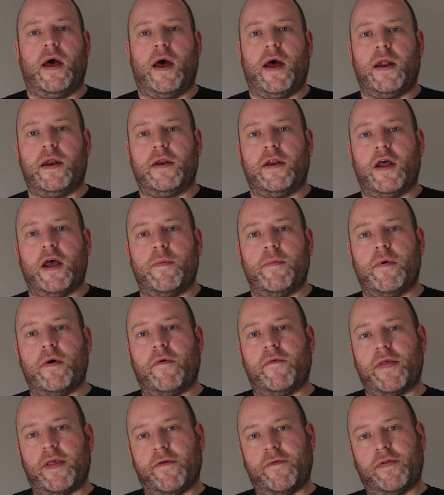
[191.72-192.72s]
and um,
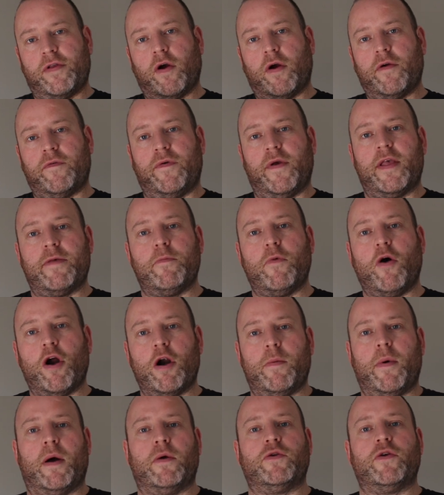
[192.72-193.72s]
obviously photography is
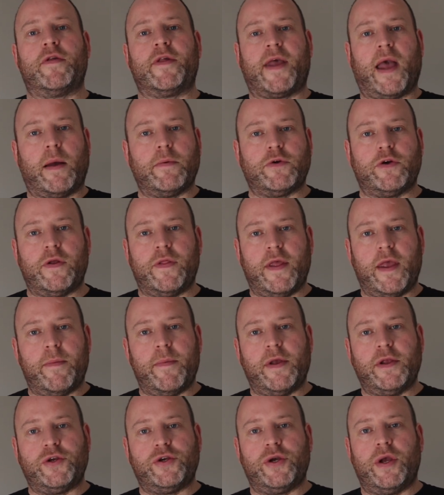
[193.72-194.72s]
more about just capturing the
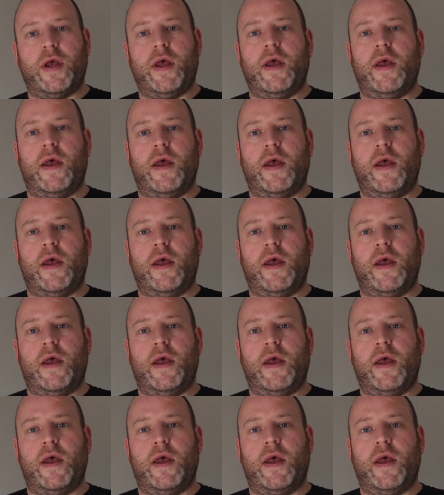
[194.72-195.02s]
image.